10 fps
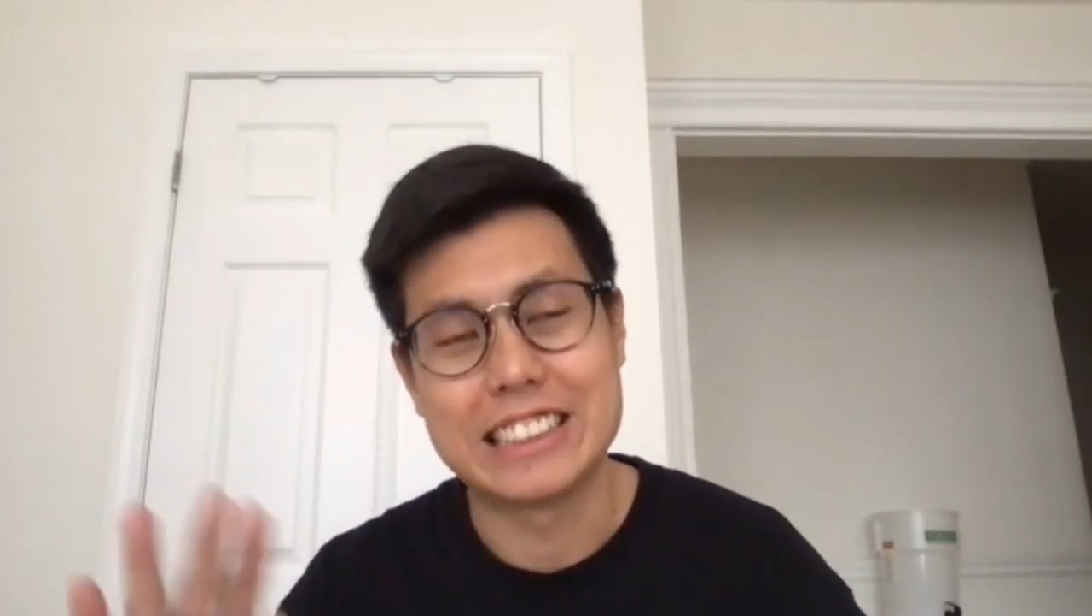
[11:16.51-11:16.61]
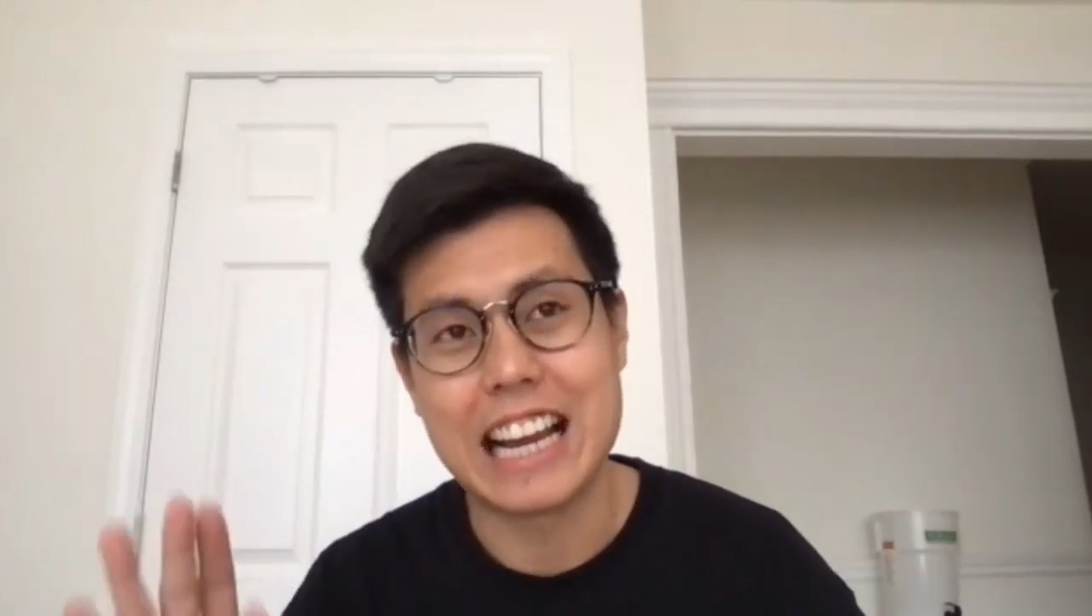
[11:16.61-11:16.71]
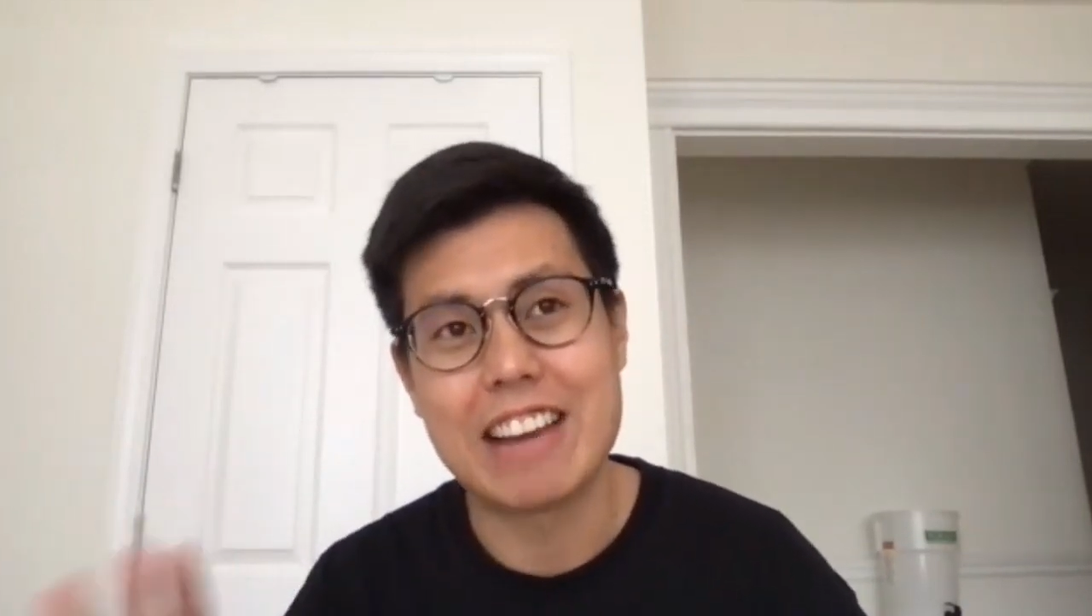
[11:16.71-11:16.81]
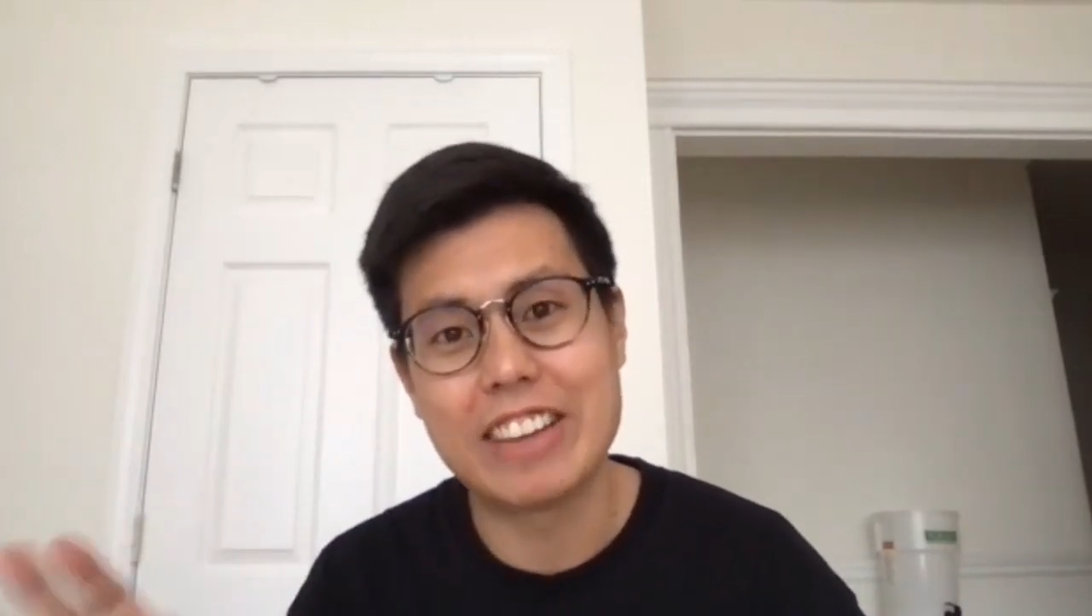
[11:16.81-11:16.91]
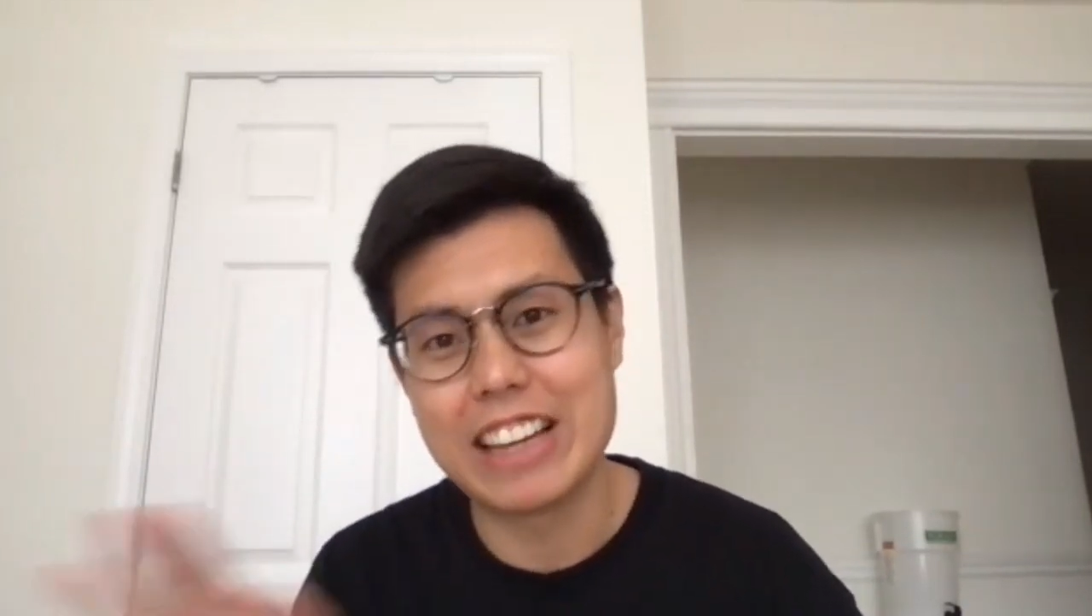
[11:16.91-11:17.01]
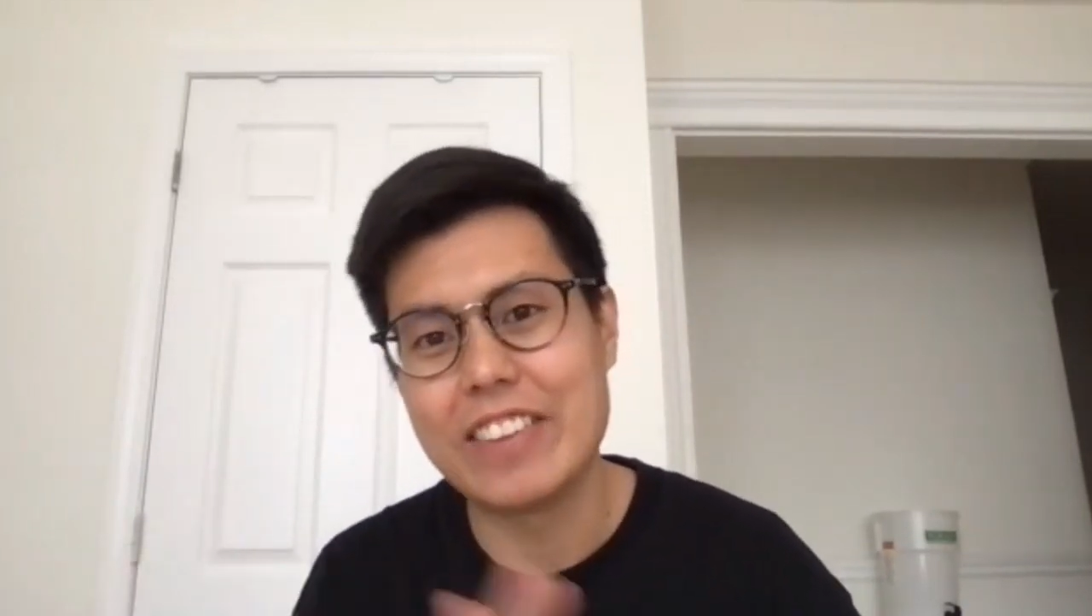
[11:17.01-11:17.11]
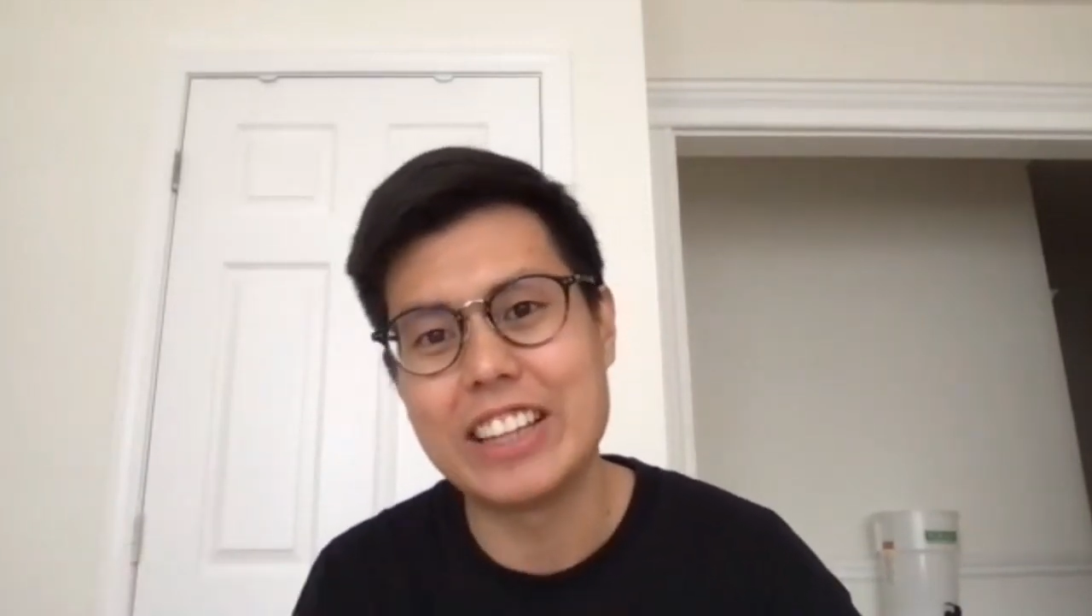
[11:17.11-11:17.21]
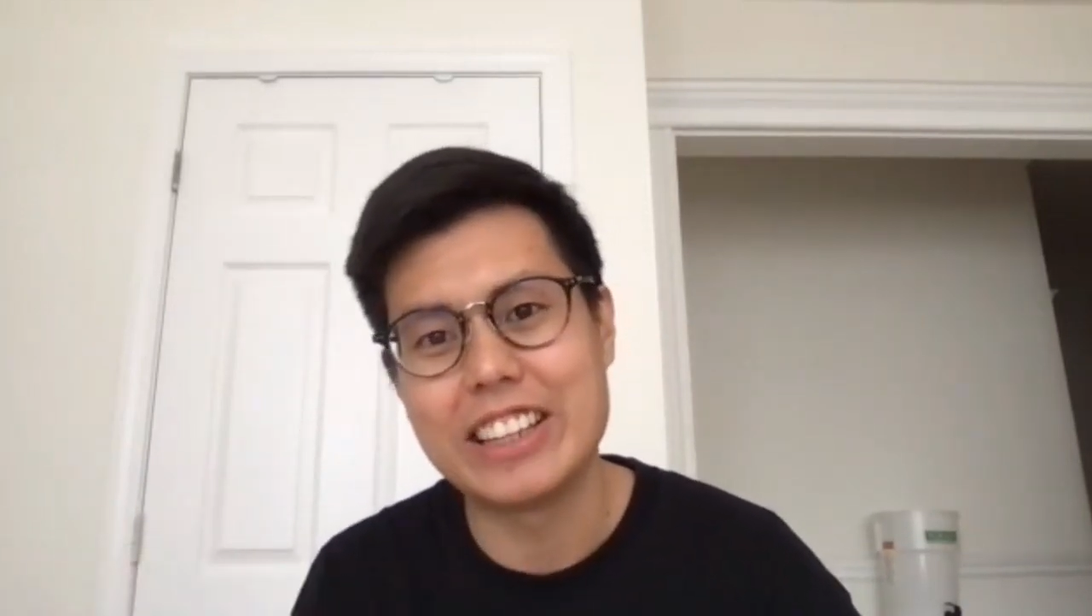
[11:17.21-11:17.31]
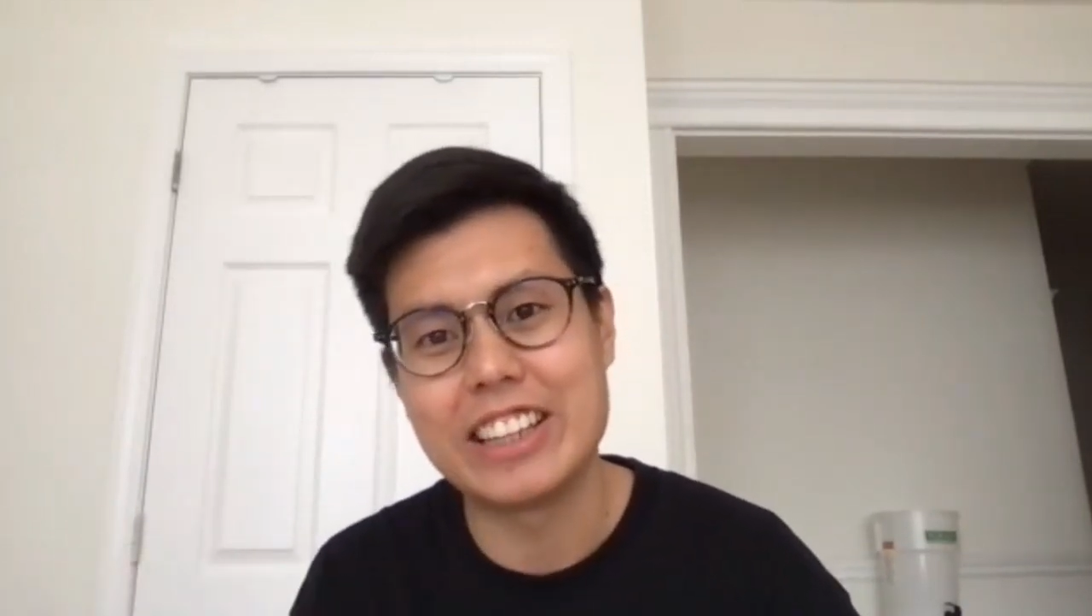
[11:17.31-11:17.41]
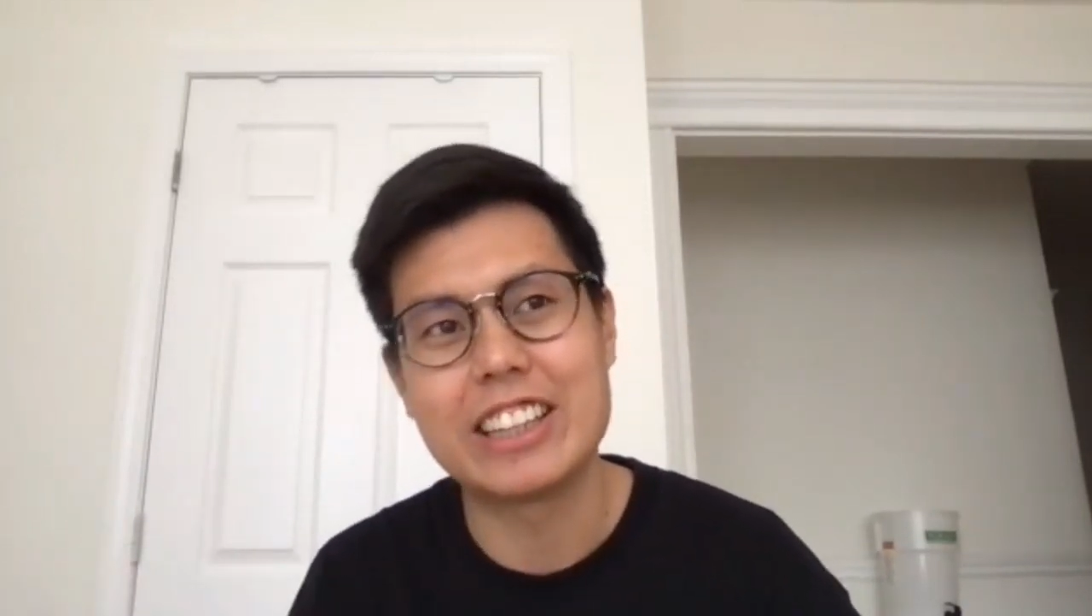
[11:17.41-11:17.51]
time when I went
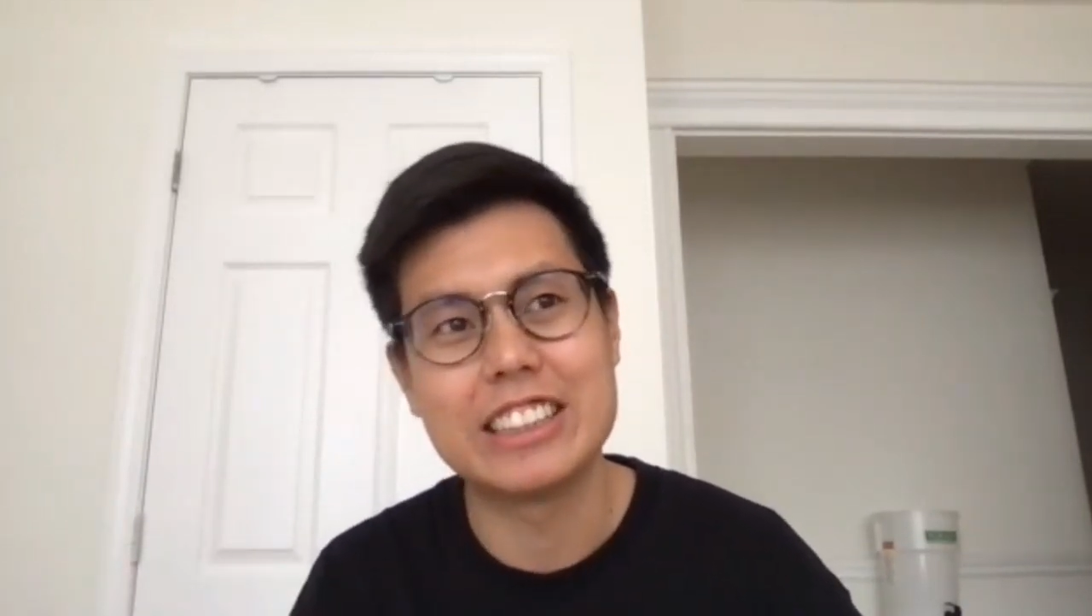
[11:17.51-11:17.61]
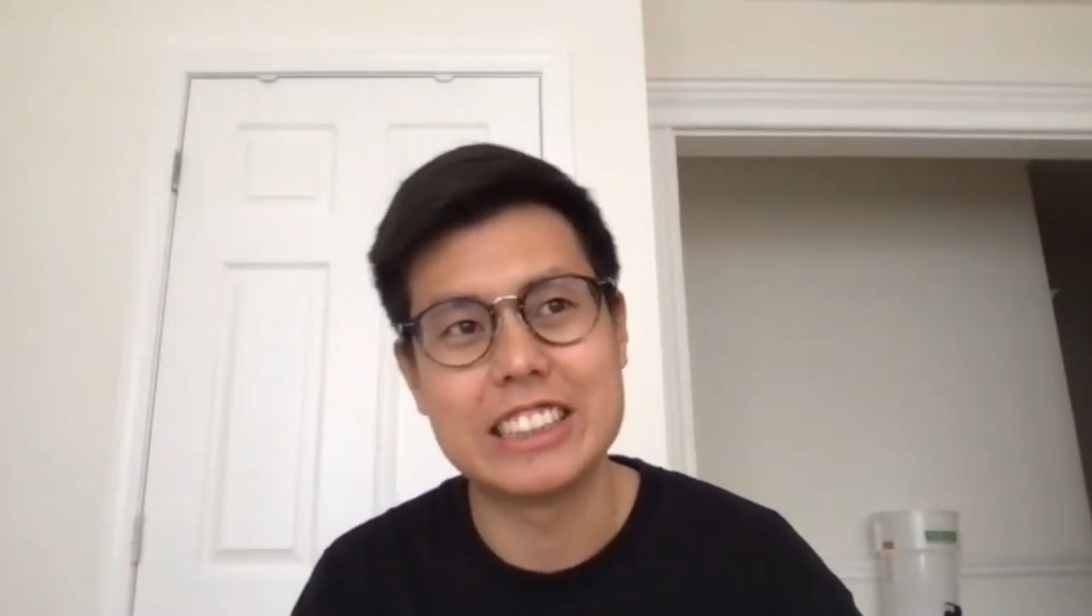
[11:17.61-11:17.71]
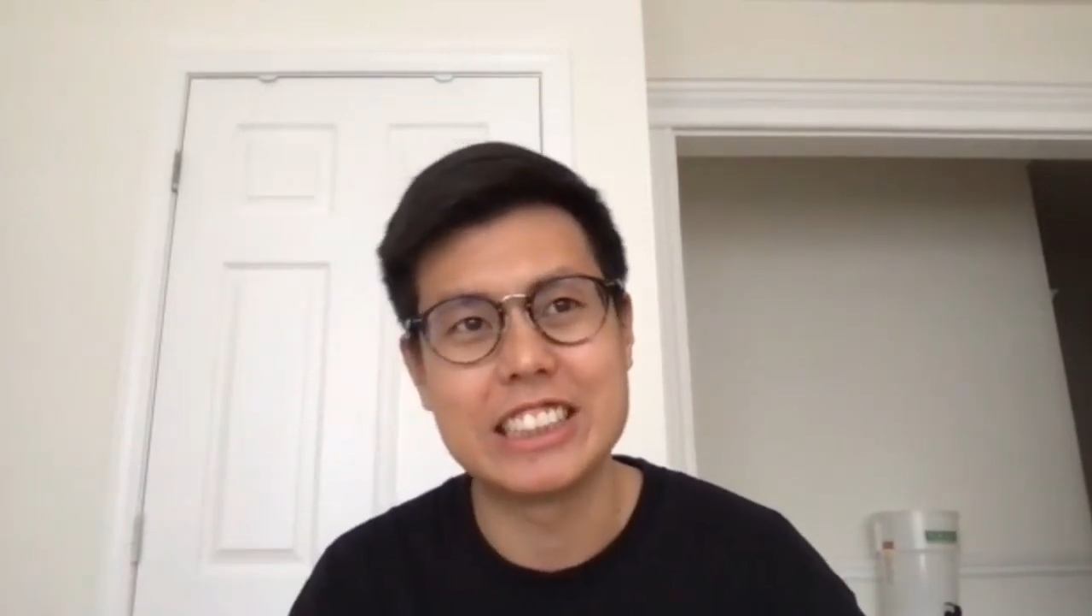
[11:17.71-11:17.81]
there,